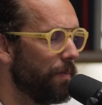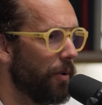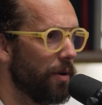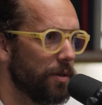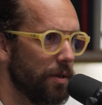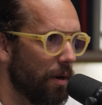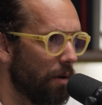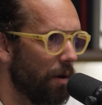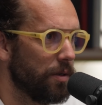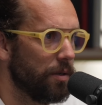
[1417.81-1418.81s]
person
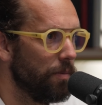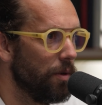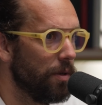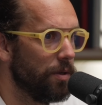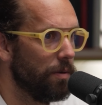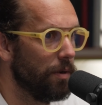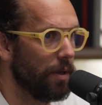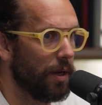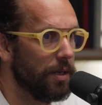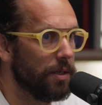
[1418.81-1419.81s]
across from you that you
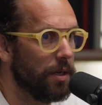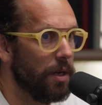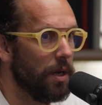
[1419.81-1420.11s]
realize